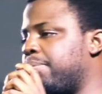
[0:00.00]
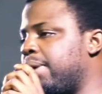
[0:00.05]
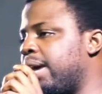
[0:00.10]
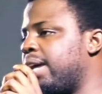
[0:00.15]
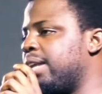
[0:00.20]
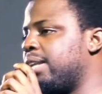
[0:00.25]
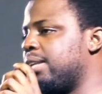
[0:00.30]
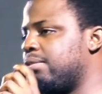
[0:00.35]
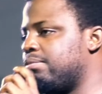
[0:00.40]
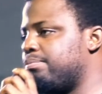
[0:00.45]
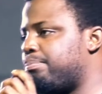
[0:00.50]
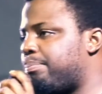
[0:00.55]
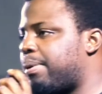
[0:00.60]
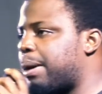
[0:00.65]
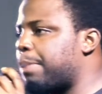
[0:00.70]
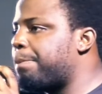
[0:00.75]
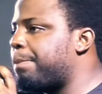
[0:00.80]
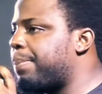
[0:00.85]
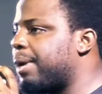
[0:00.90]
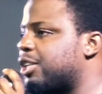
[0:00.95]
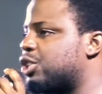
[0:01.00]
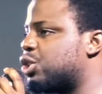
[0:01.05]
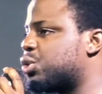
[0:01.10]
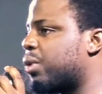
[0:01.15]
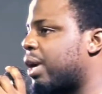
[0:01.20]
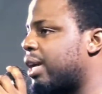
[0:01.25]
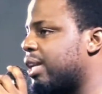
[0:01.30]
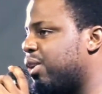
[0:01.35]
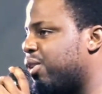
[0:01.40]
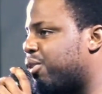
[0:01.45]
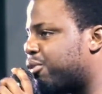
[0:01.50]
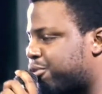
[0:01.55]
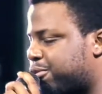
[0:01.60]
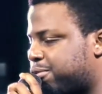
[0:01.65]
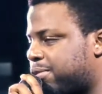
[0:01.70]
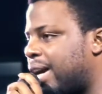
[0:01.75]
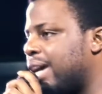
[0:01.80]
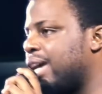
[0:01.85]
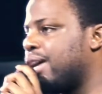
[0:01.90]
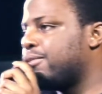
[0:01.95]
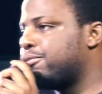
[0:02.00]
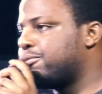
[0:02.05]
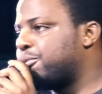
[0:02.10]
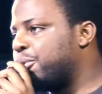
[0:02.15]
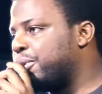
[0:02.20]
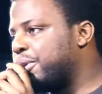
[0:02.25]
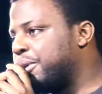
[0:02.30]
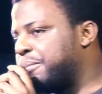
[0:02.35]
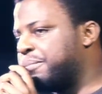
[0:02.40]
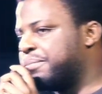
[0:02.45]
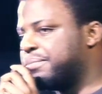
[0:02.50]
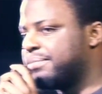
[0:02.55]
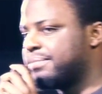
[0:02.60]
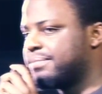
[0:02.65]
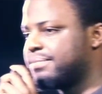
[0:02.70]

men perpetually on fire for him